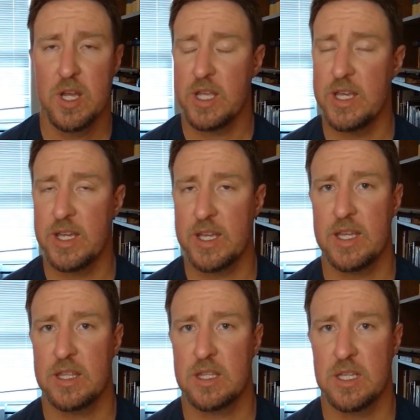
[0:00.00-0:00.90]
You can
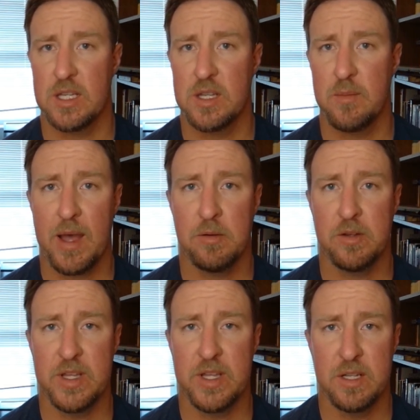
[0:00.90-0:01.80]
get the
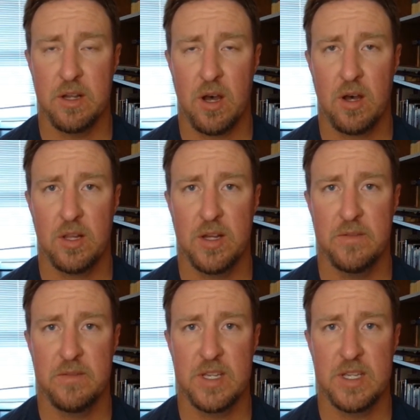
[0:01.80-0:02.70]
Bible in all
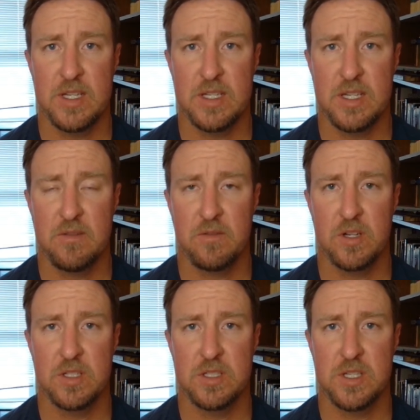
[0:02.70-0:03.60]
of the
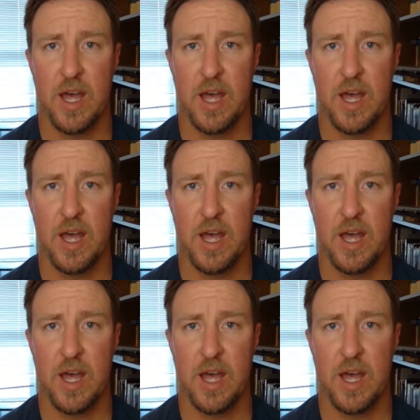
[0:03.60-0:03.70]
different